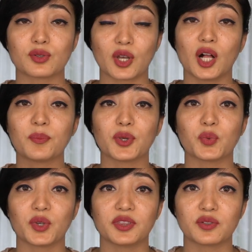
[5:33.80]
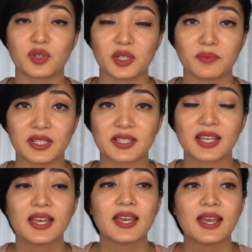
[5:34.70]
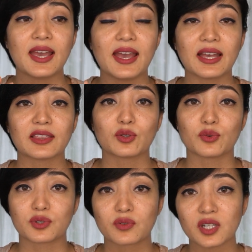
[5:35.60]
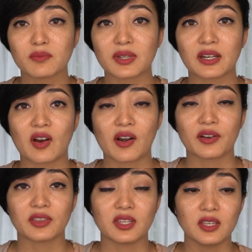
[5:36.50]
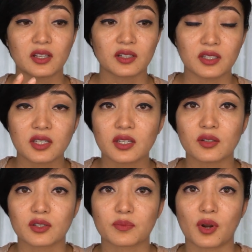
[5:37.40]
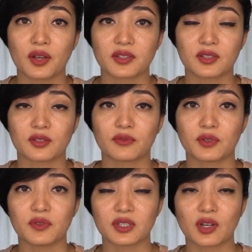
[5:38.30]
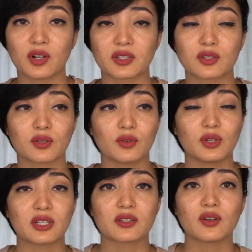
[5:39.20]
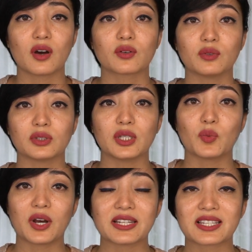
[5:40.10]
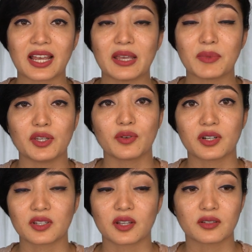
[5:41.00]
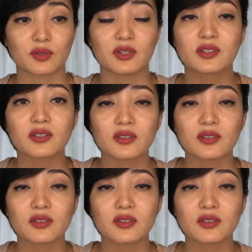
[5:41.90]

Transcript: to help you with the treatments. And those treatments are the continuous process of the results. So it's not only one time and you are done. So it's